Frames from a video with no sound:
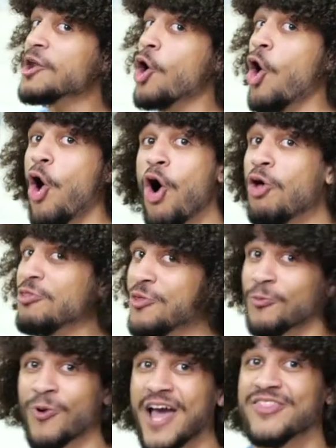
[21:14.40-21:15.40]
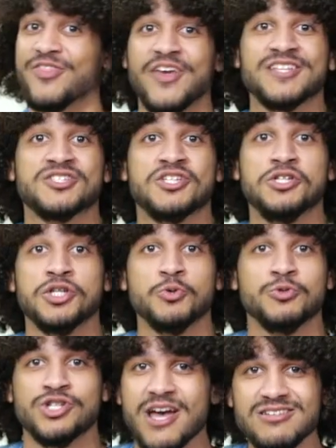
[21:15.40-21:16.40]
all the right things to do,
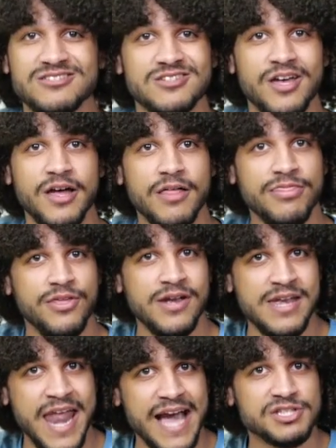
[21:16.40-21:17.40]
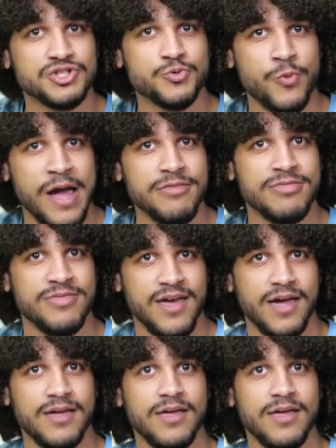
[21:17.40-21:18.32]
just the next right thing.